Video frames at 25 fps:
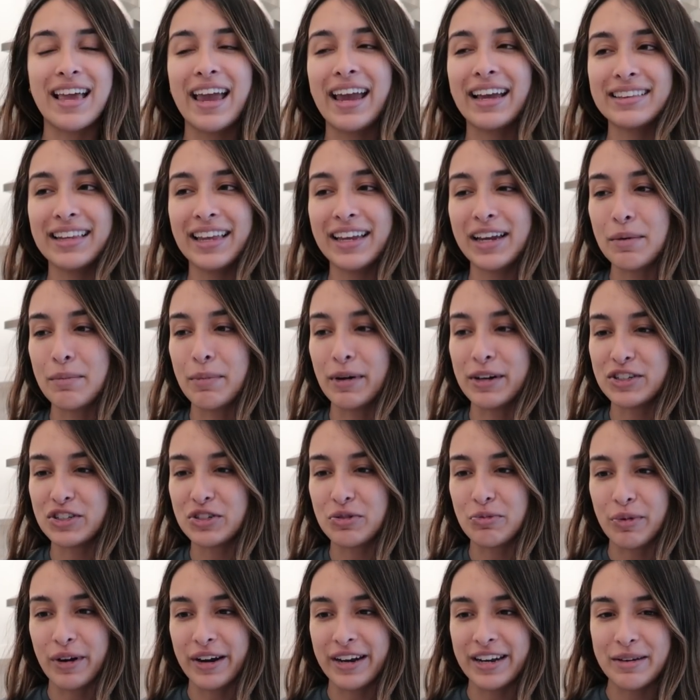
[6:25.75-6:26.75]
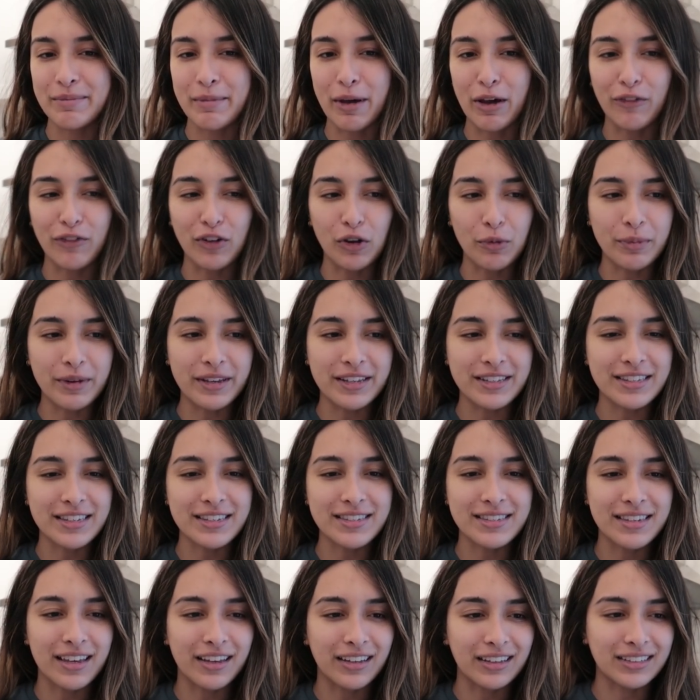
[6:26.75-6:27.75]
I had like a bunch of Brandy Melville
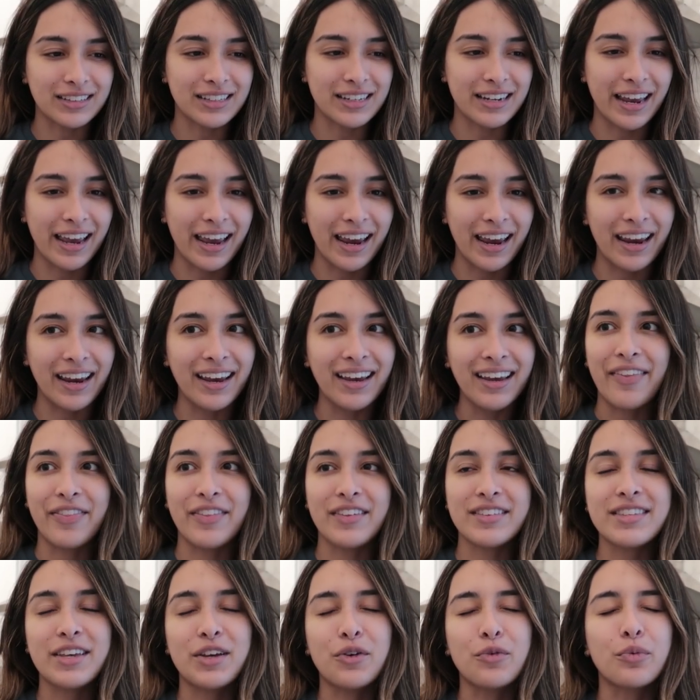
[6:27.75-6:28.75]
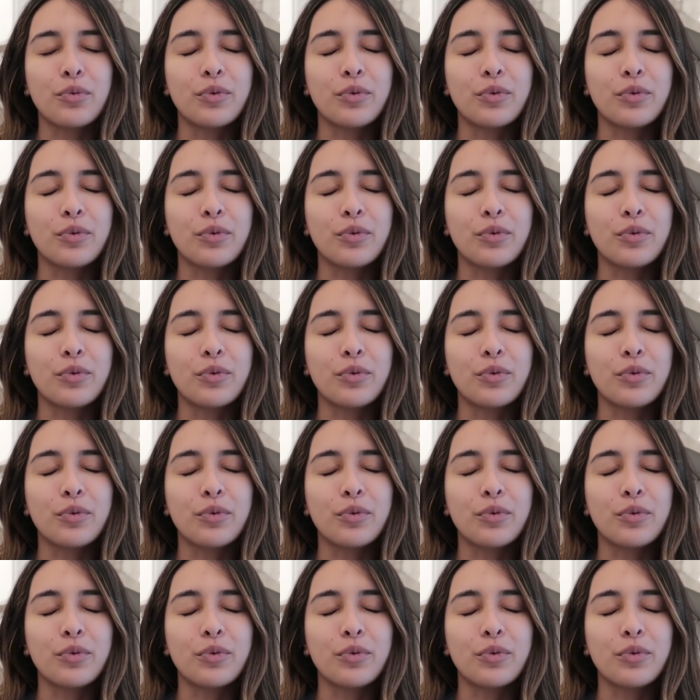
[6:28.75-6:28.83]
pieces sell today and this like